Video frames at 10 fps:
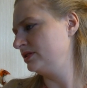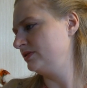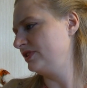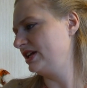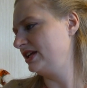
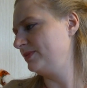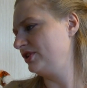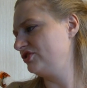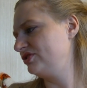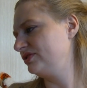with any
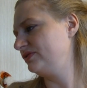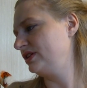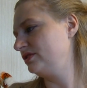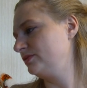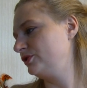purchase of
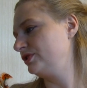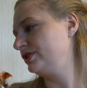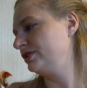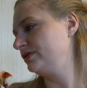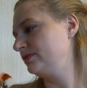10 or
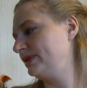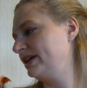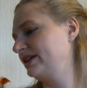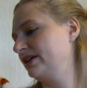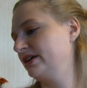more
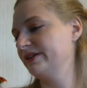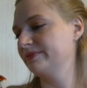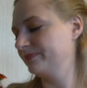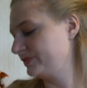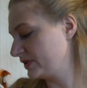body care item.
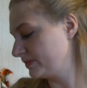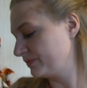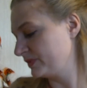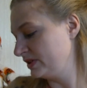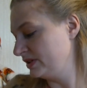So.
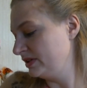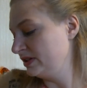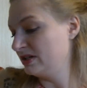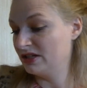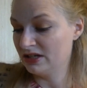
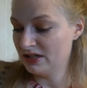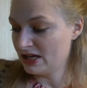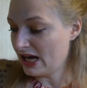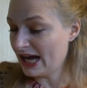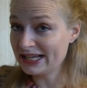
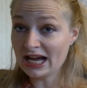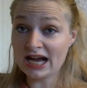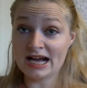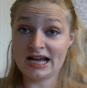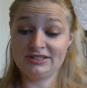I
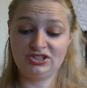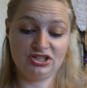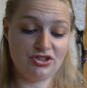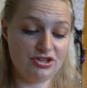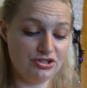got
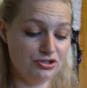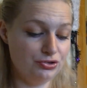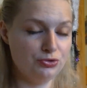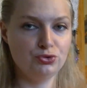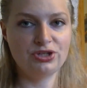the
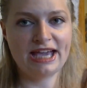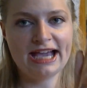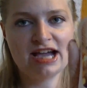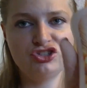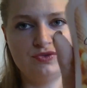new
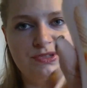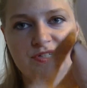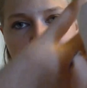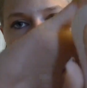Cashmere